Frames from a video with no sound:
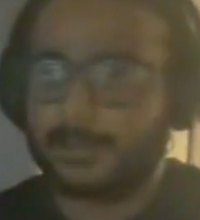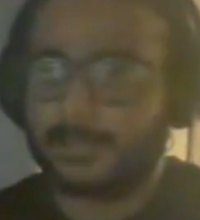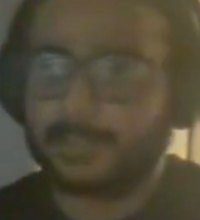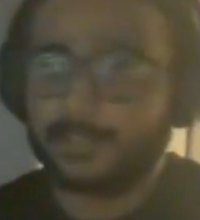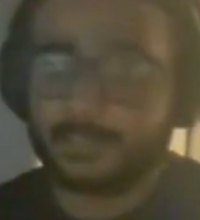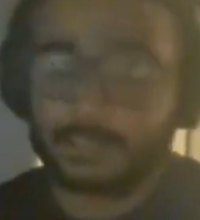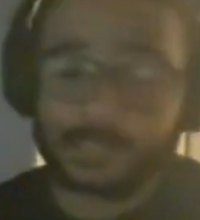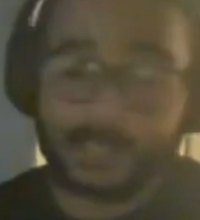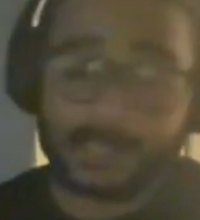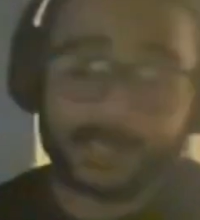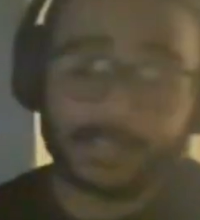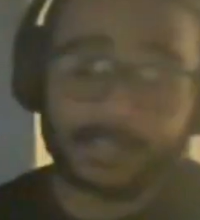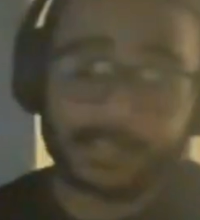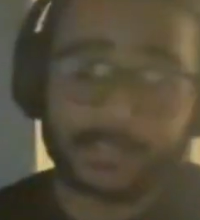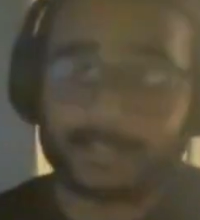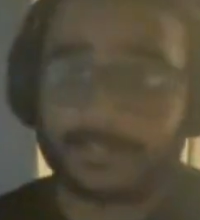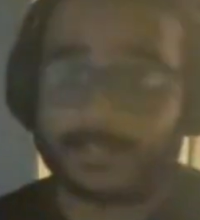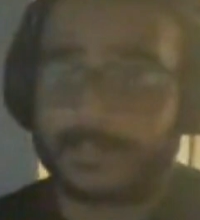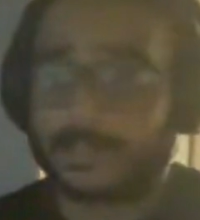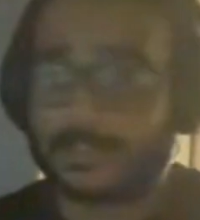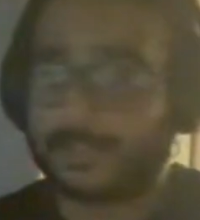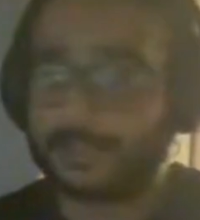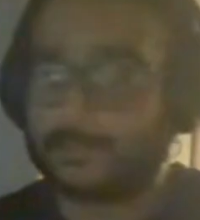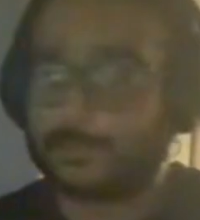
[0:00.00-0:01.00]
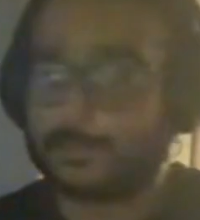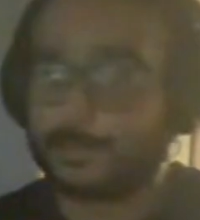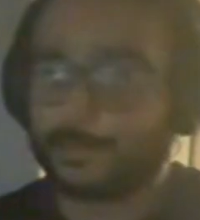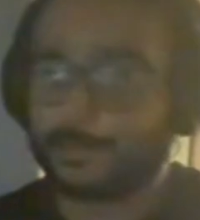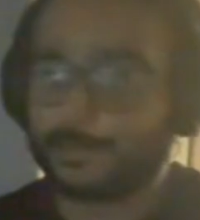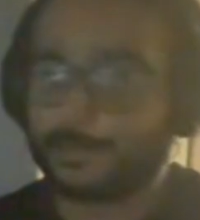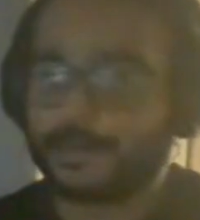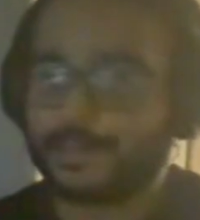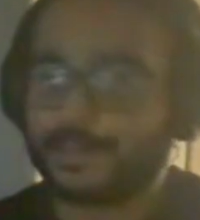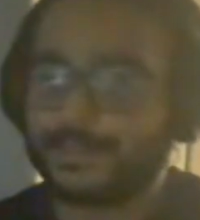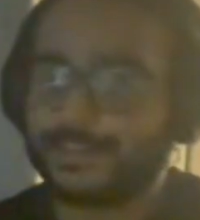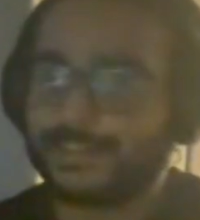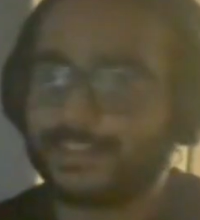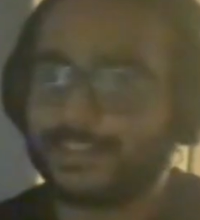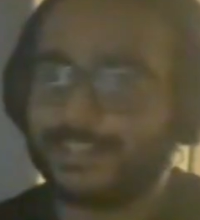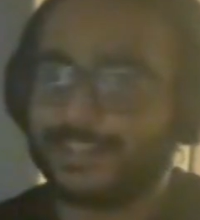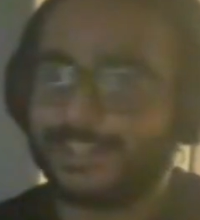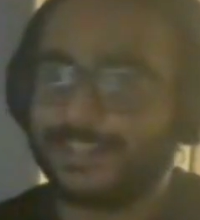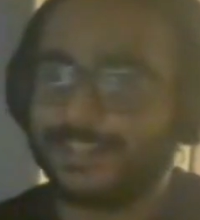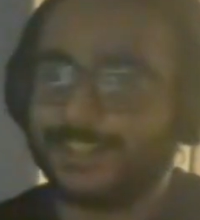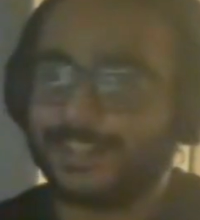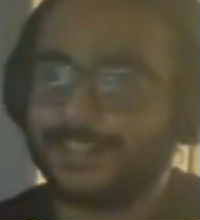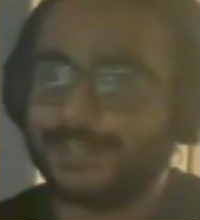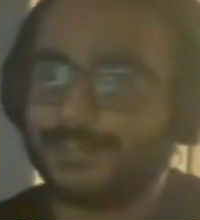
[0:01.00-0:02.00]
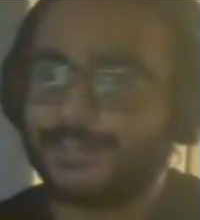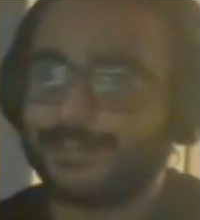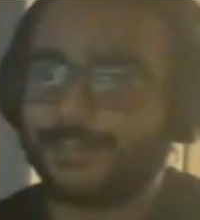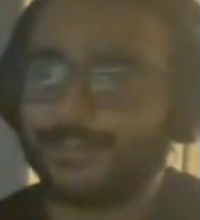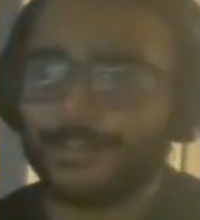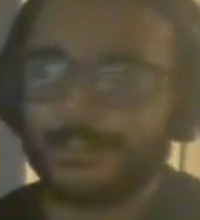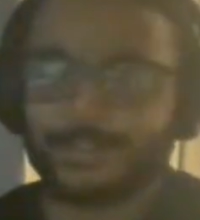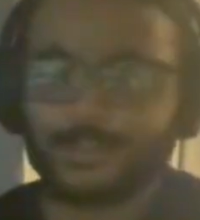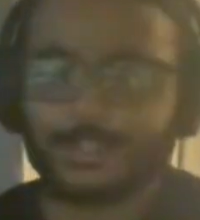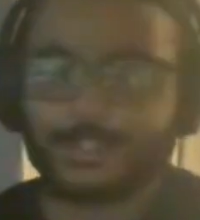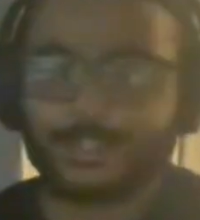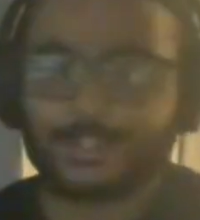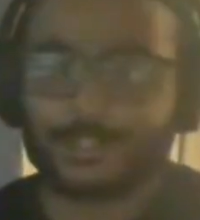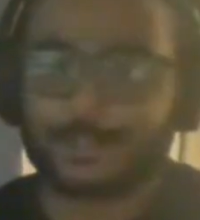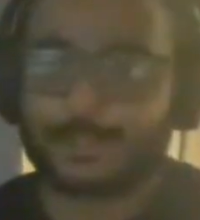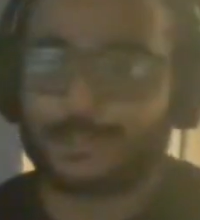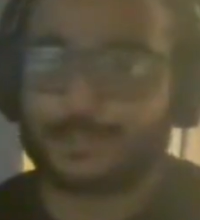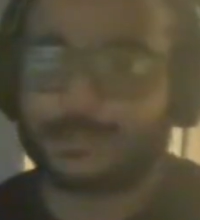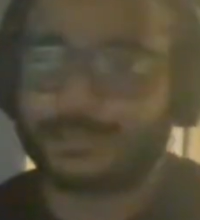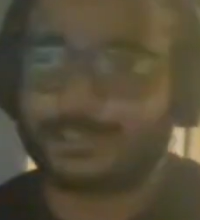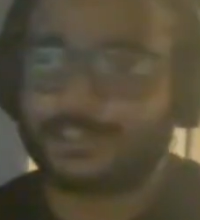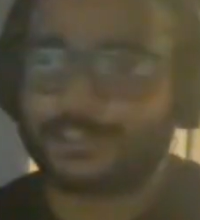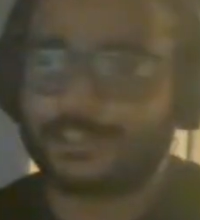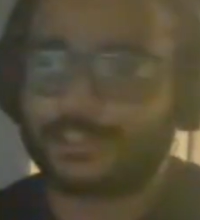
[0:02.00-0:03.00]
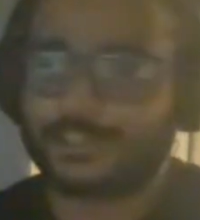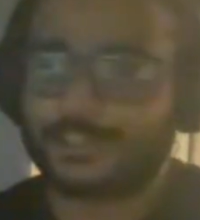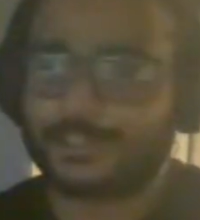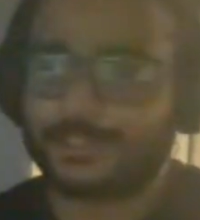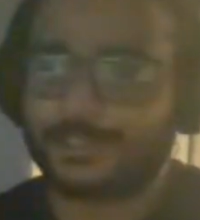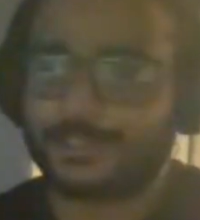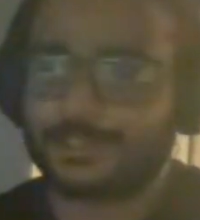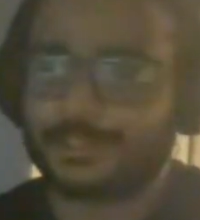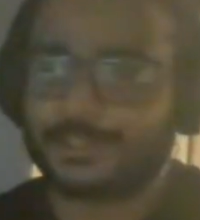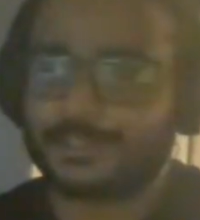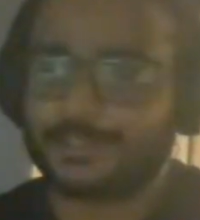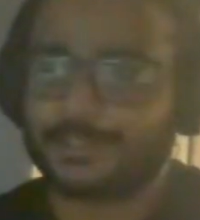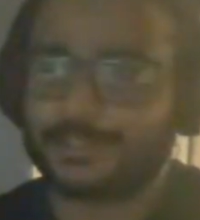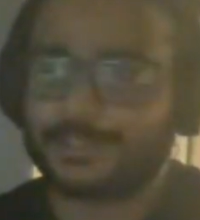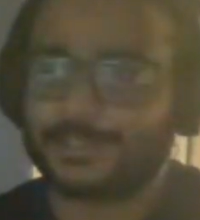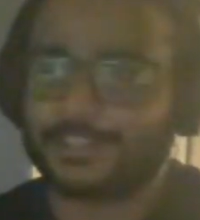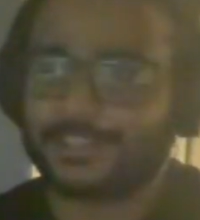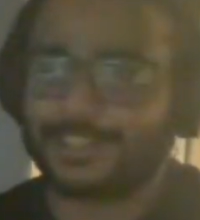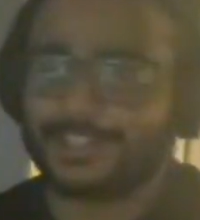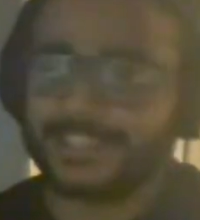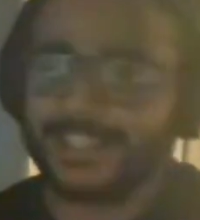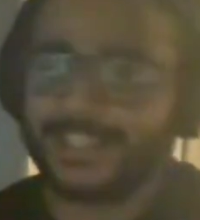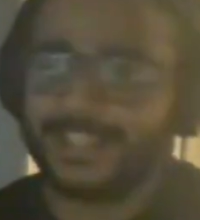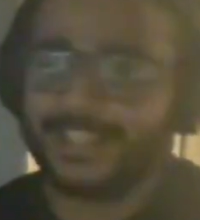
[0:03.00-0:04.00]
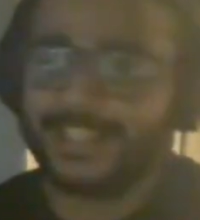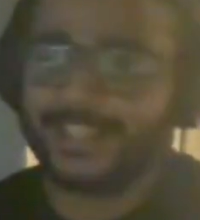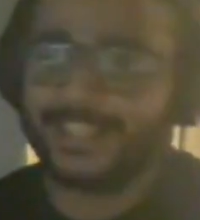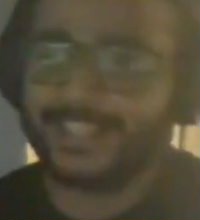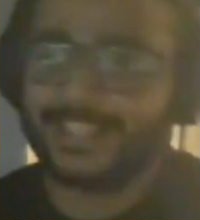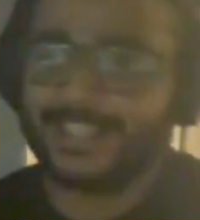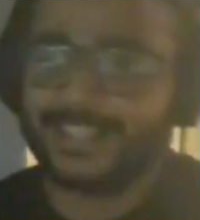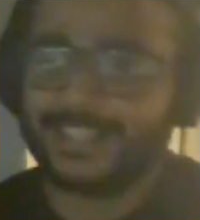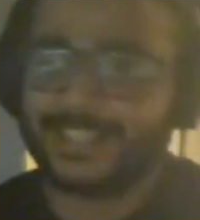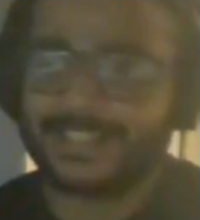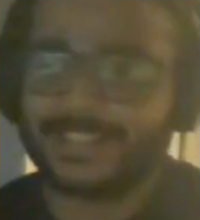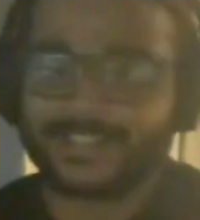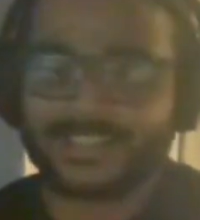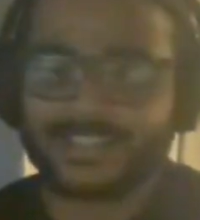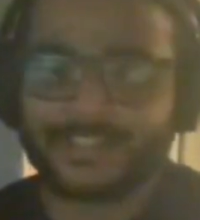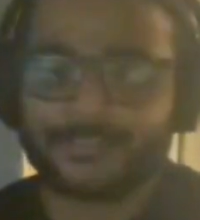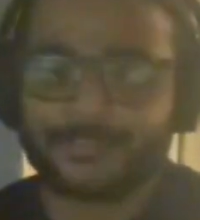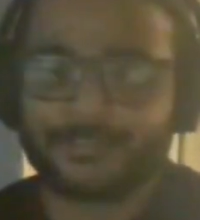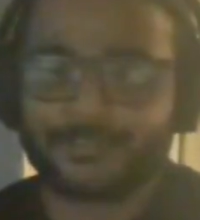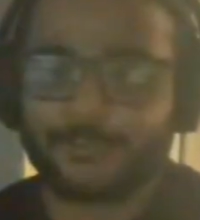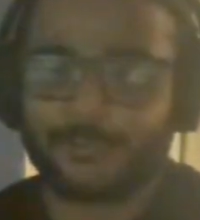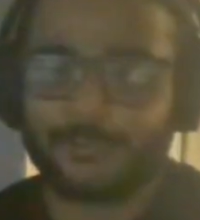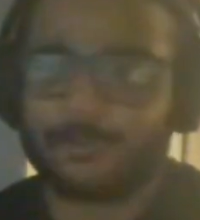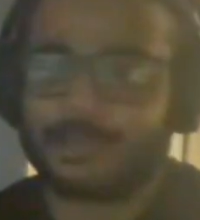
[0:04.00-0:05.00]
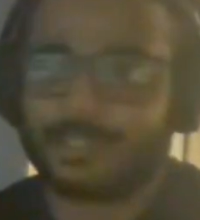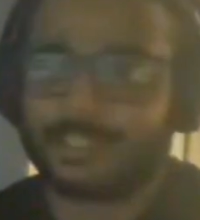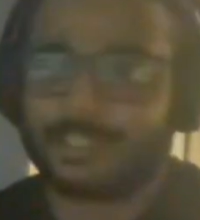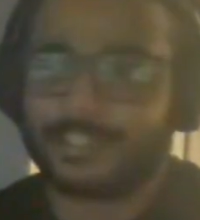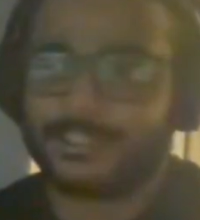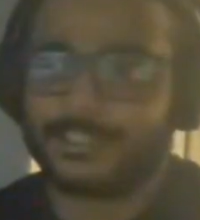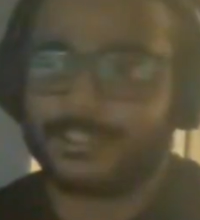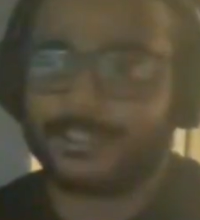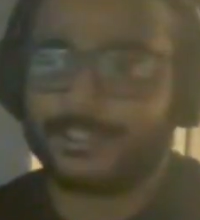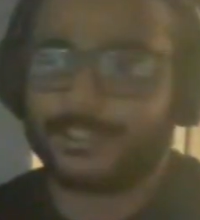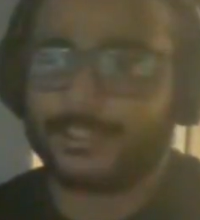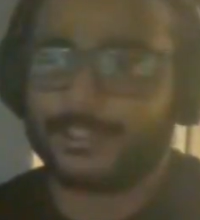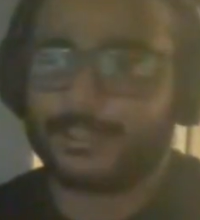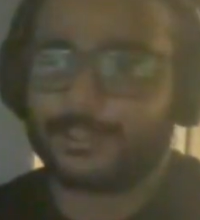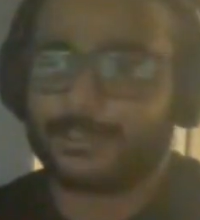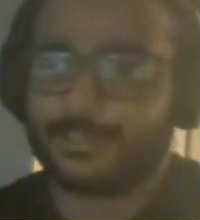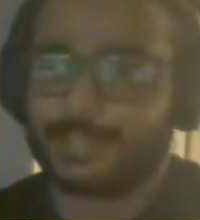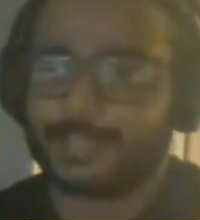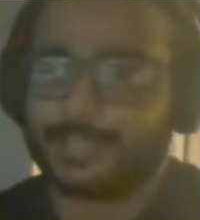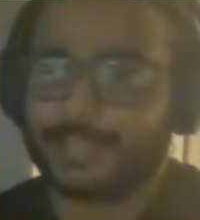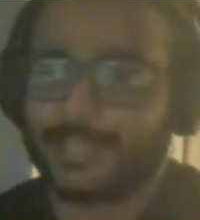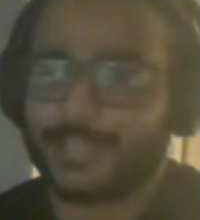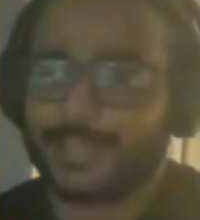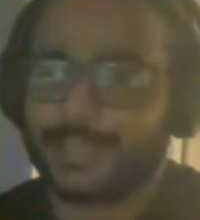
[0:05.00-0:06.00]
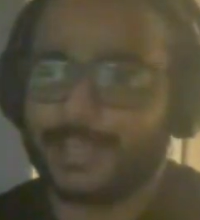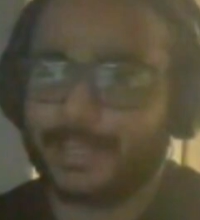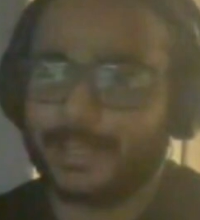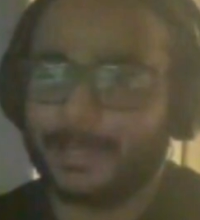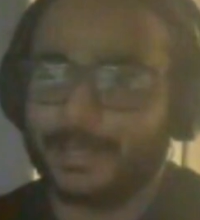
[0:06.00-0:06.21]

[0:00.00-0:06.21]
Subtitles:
And then LinkedIn again, if you're not into Discord or Twitter because LinkedIn is like a formal Discord to me.